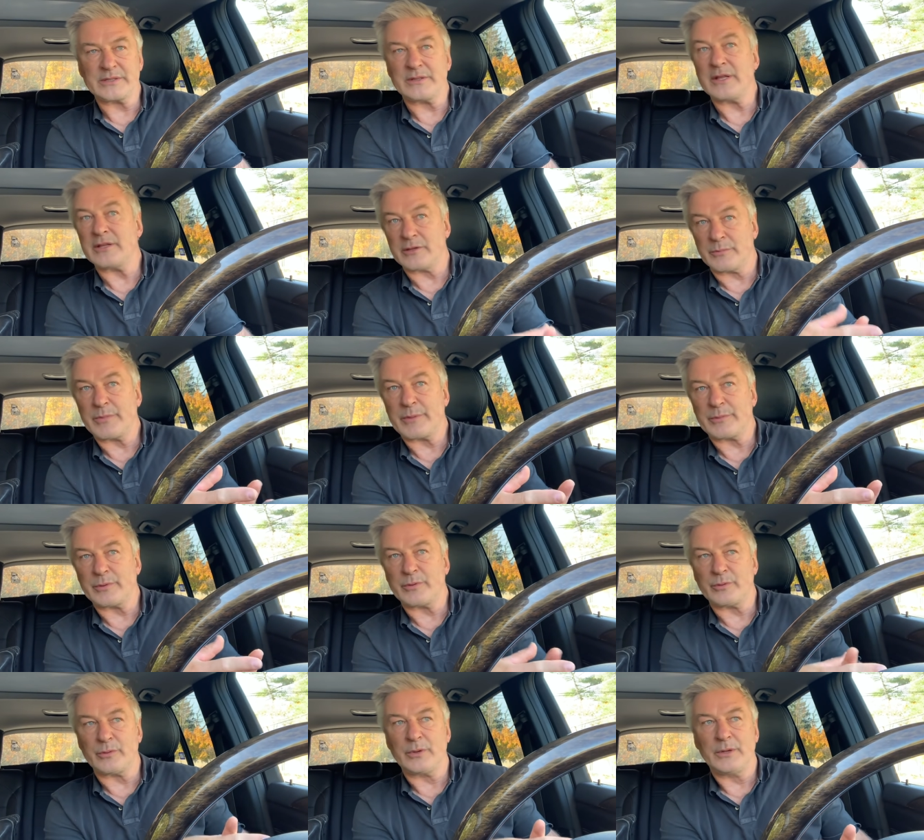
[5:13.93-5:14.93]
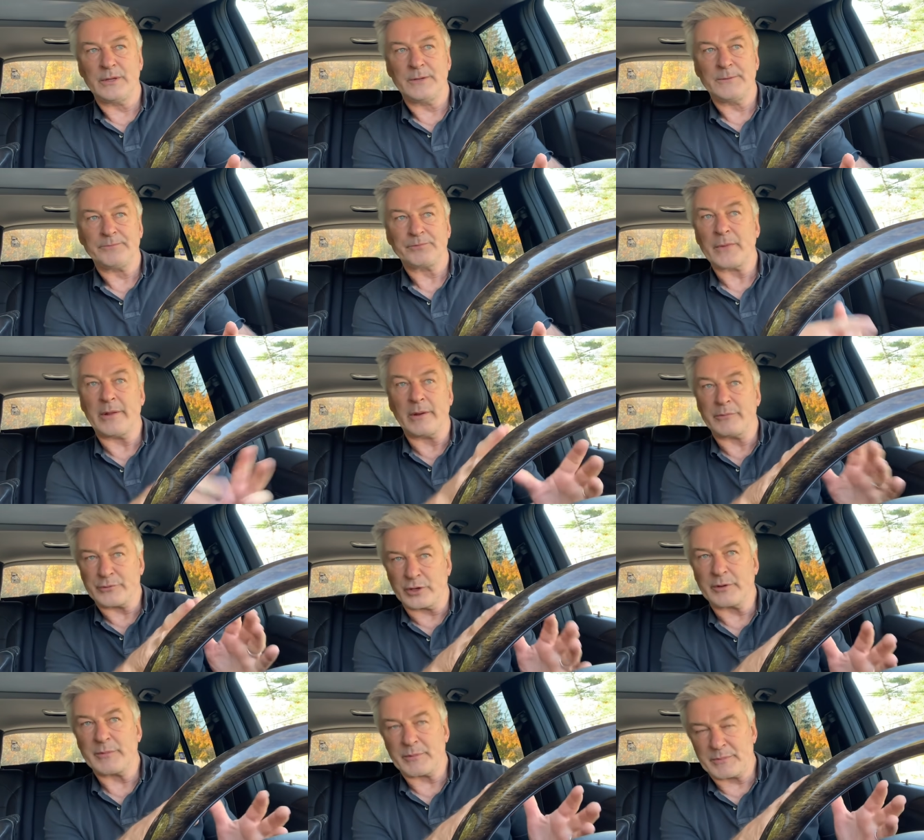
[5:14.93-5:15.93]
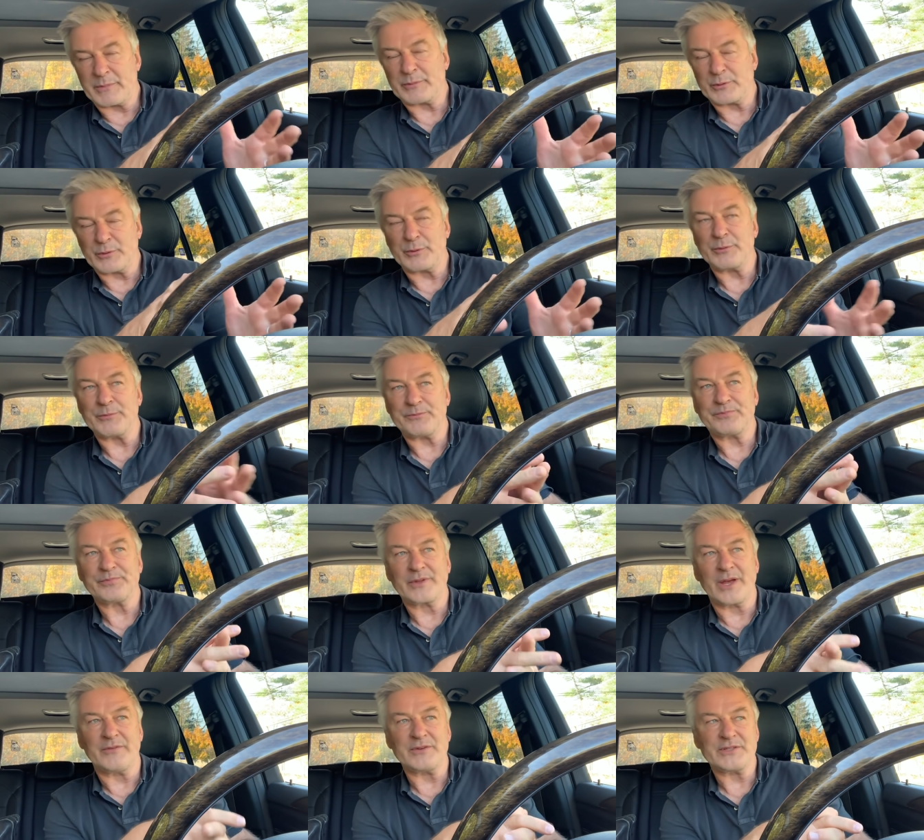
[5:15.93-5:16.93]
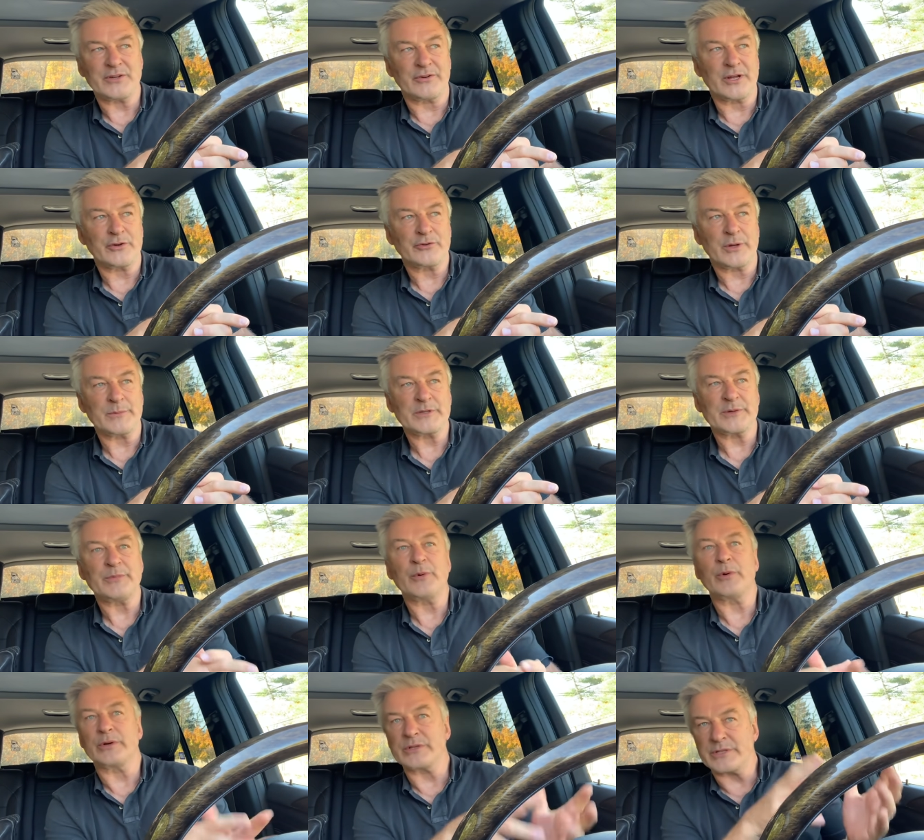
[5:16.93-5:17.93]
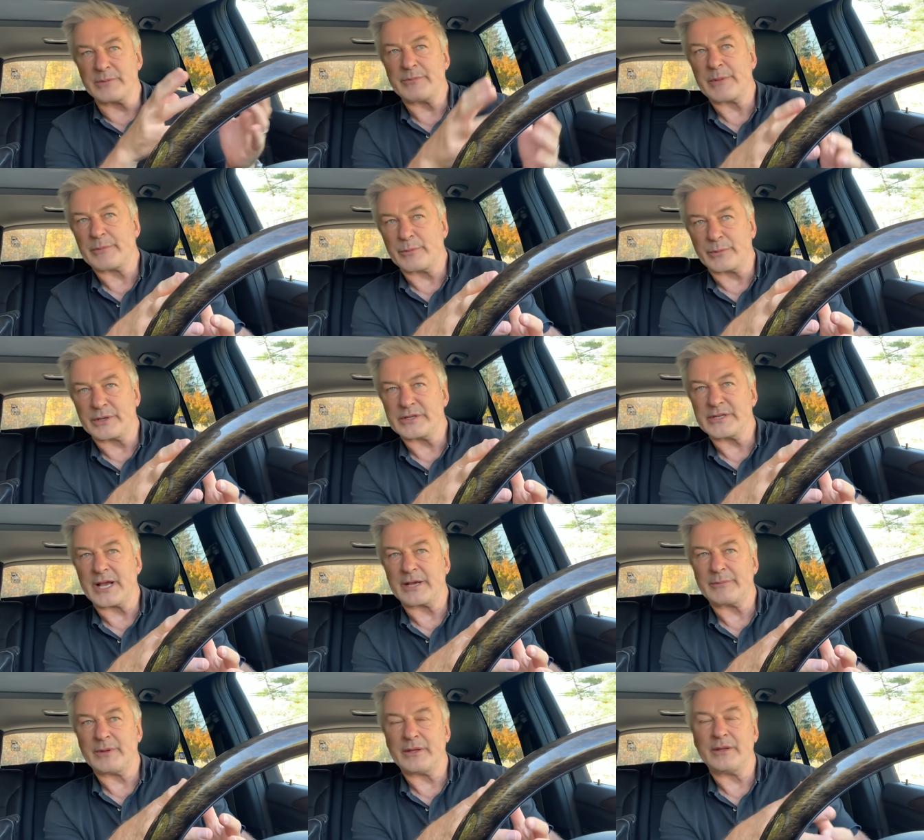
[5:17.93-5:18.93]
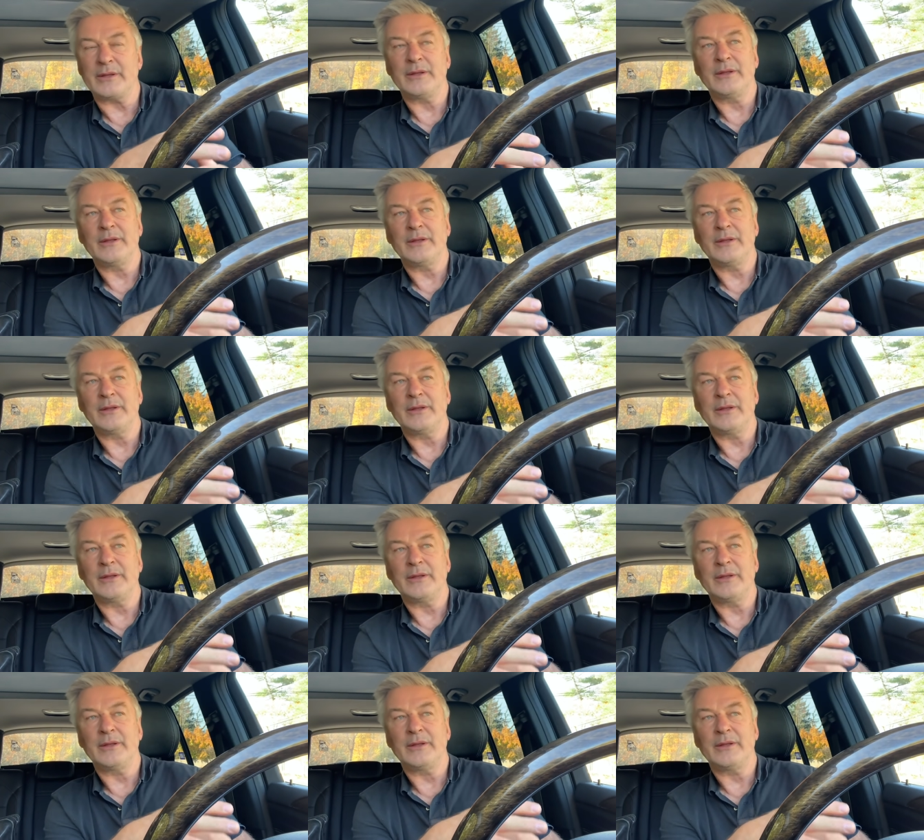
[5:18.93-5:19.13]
And then there are people who and I'm talking about people who obviously are not Trump supporters, then people would attack me